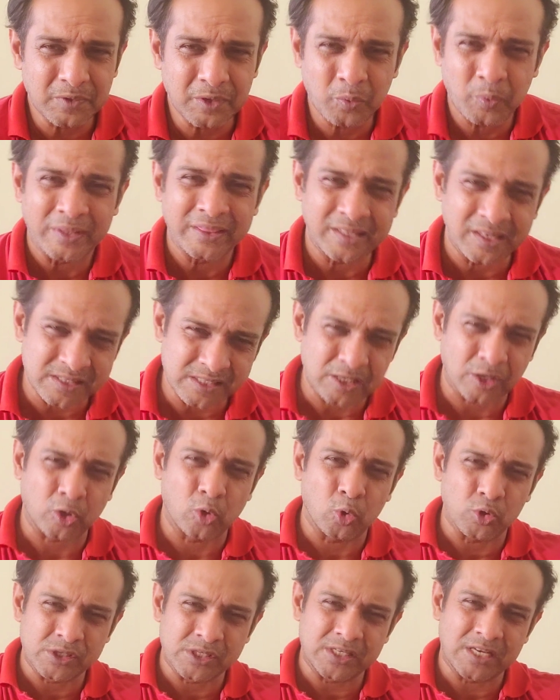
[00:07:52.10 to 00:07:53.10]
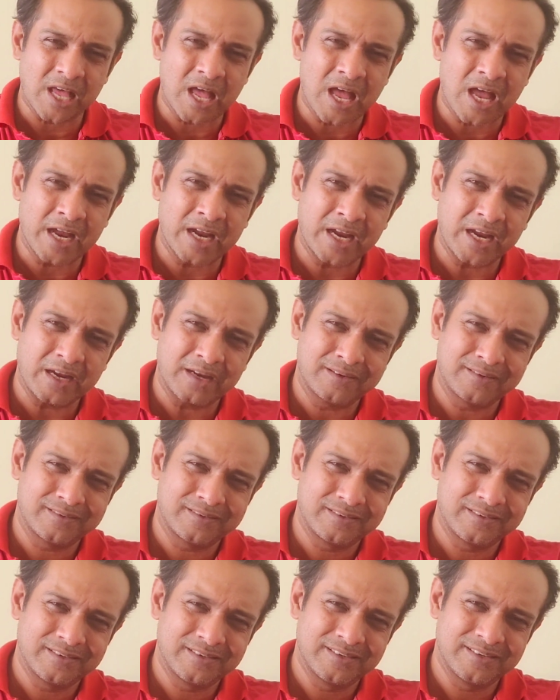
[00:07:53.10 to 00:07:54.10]
When there is a close tie,
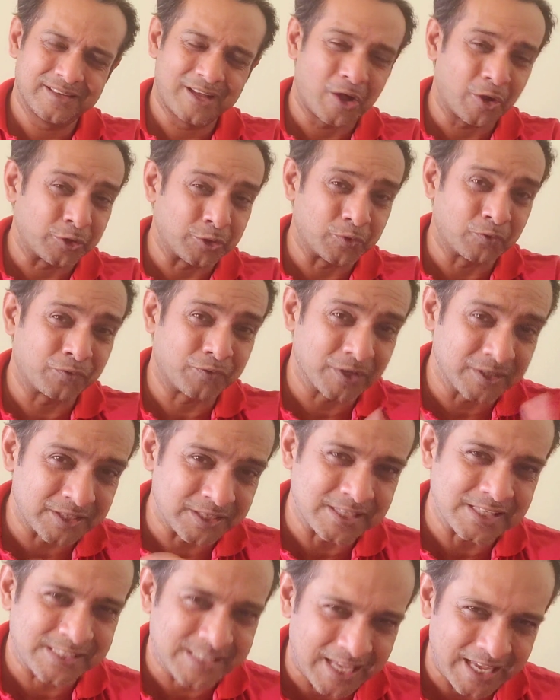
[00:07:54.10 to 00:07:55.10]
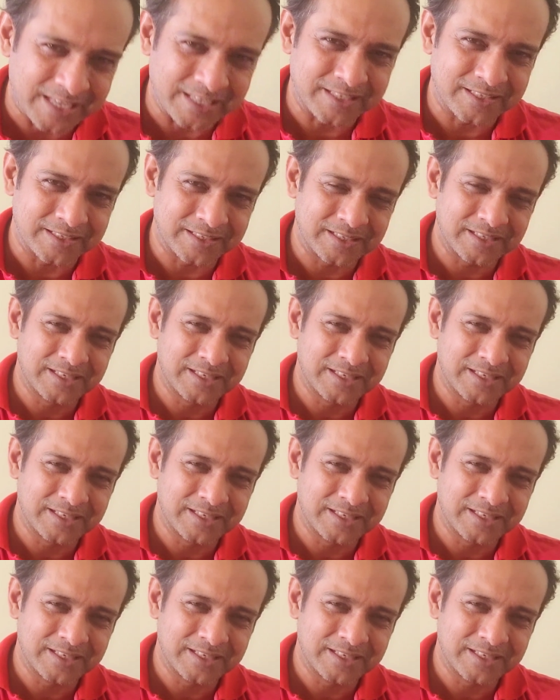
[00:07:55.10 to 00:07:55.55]
how do you further decide?